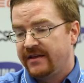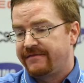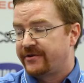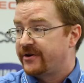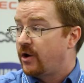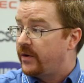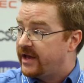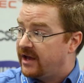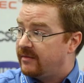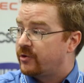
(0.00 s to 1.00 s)
If they're an
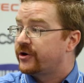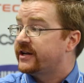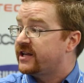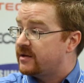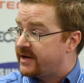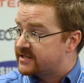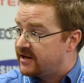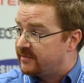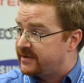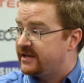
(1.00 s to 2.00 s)
OEM or an EMS
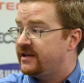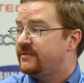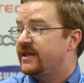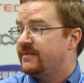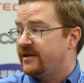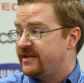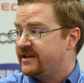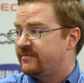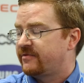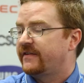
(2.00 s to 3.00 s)
company, they may
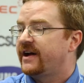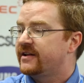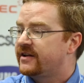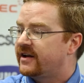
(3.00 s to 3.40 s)
need to provide,